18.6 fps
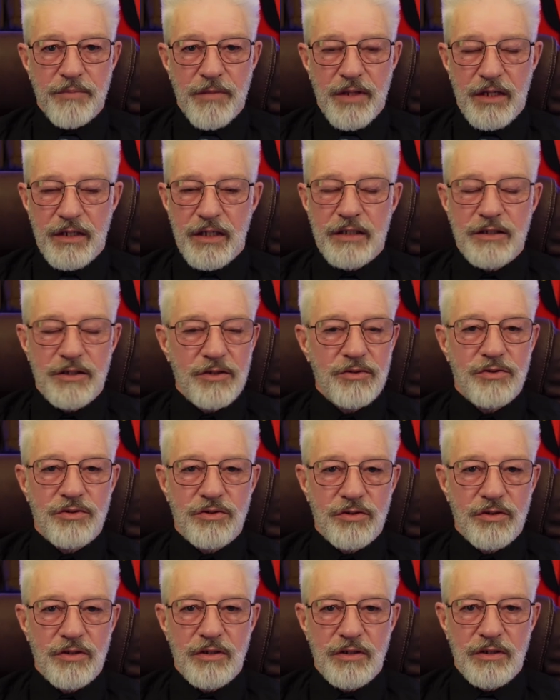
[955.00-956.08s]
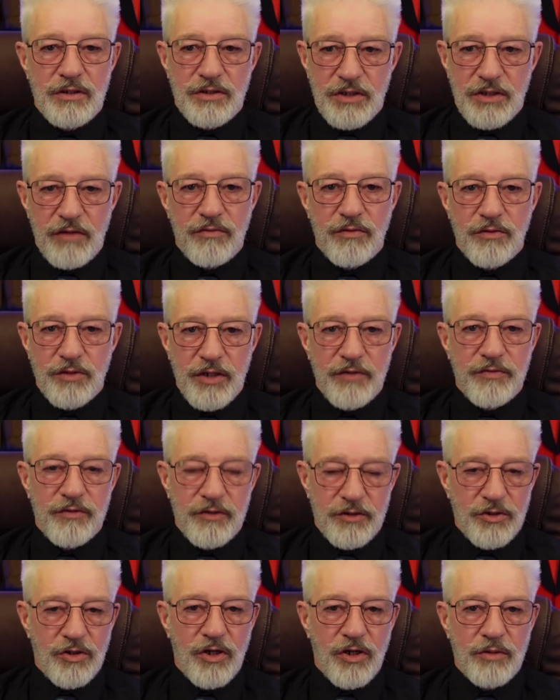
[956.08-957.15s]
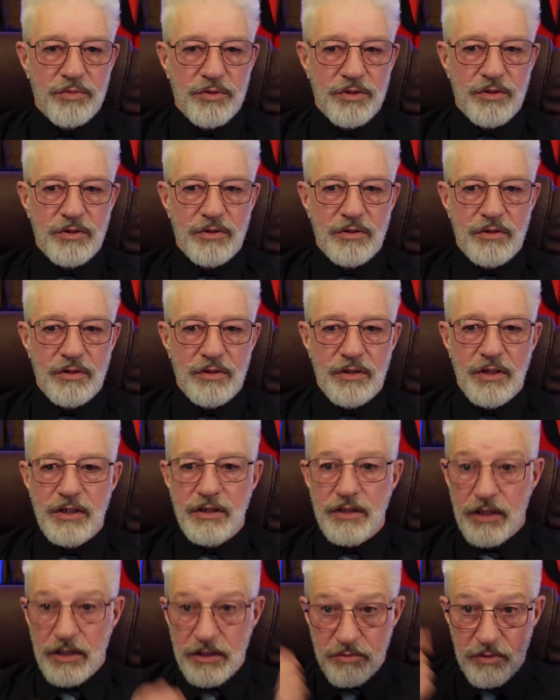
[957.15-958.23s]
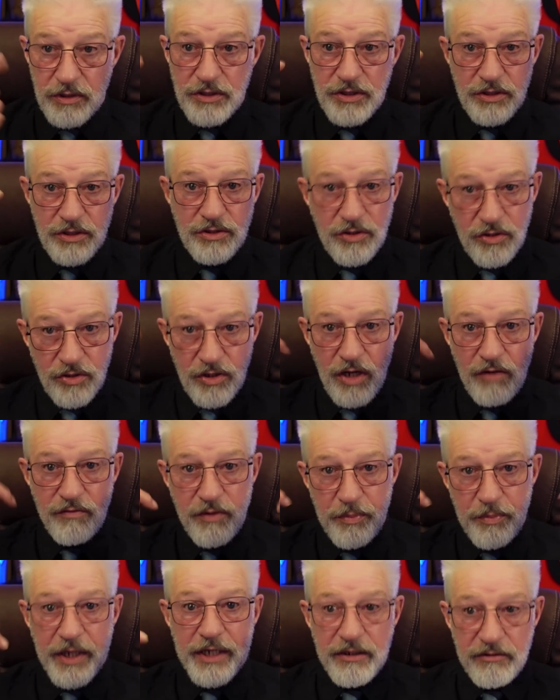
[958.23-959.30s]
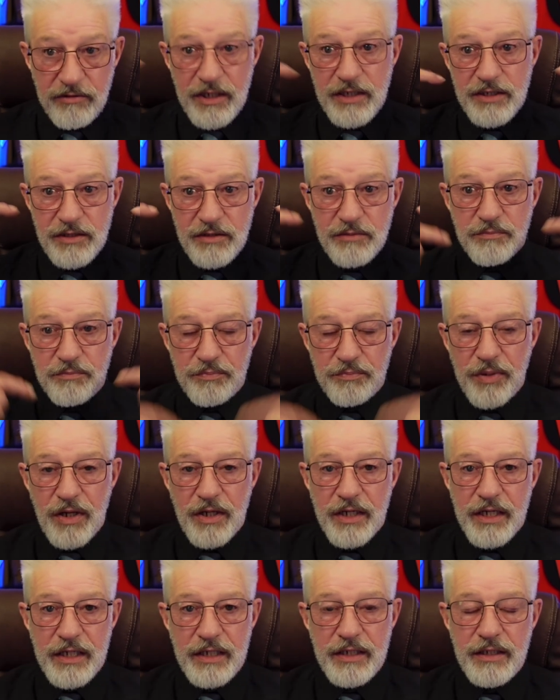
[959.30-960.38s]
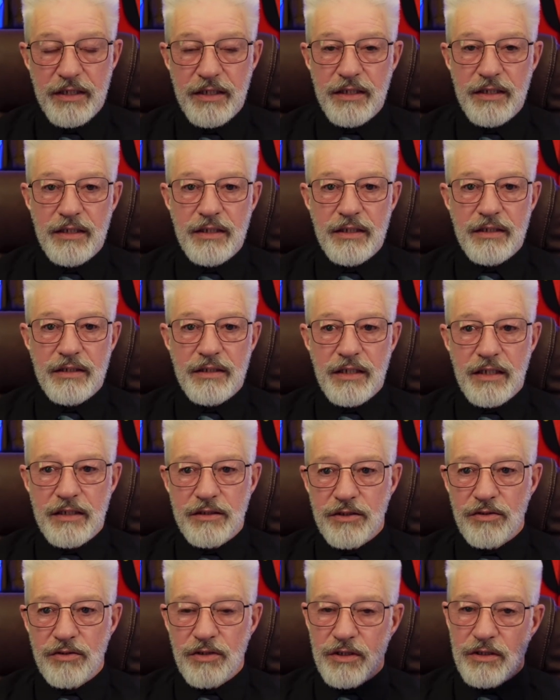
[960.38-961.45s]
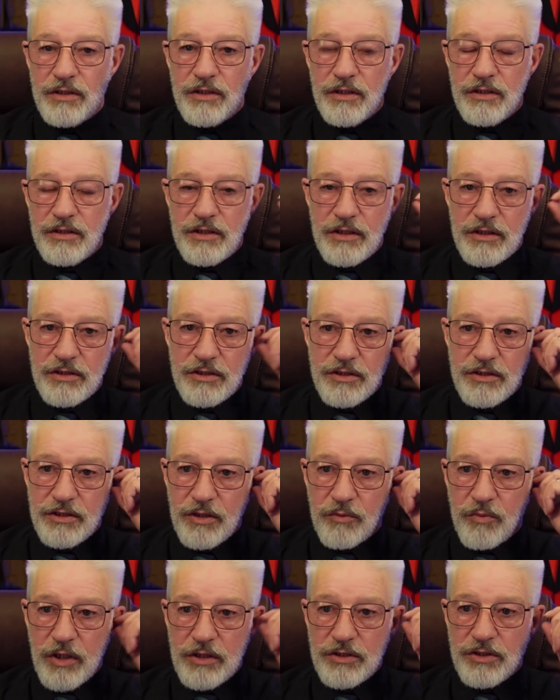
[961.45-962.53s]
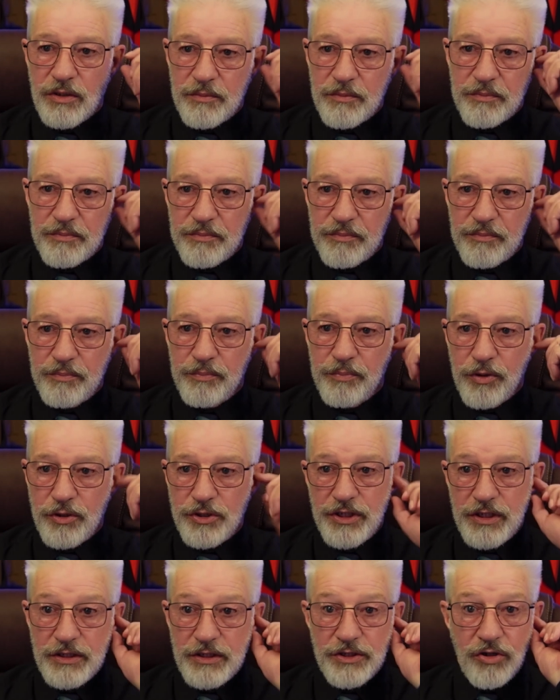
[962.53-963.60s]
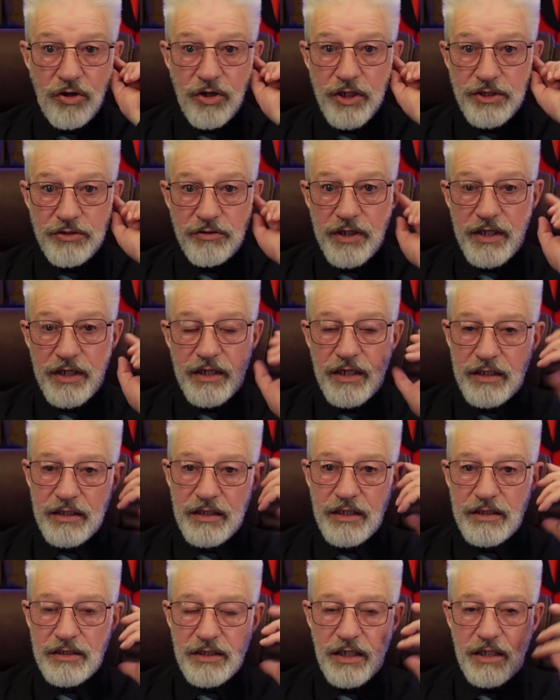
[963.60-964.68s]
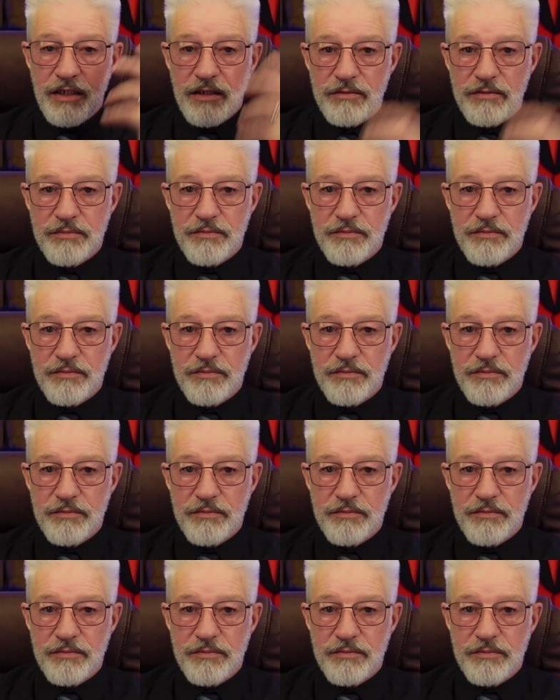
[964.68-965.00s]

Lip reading: And they do several different types. These ones just look over the back of your ears and plug in. They do the ones that push inside your ear. They take a